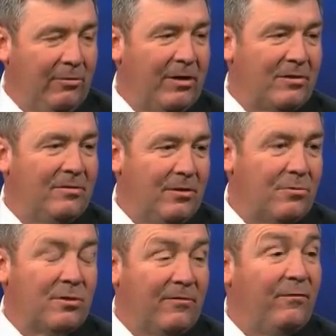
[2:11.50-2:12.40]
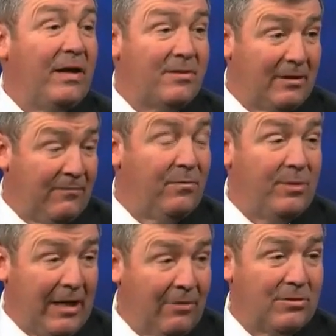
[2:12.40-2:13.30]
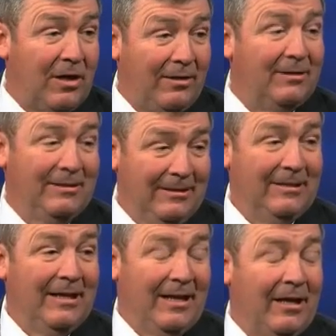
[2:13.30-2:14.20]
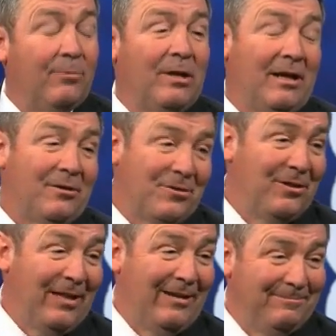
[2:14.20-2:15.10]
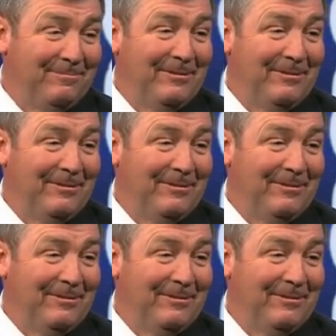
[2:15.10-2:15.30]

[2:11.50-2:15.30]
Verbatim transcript: and addressing the issues that are facing us from the outside. And I would like to see that.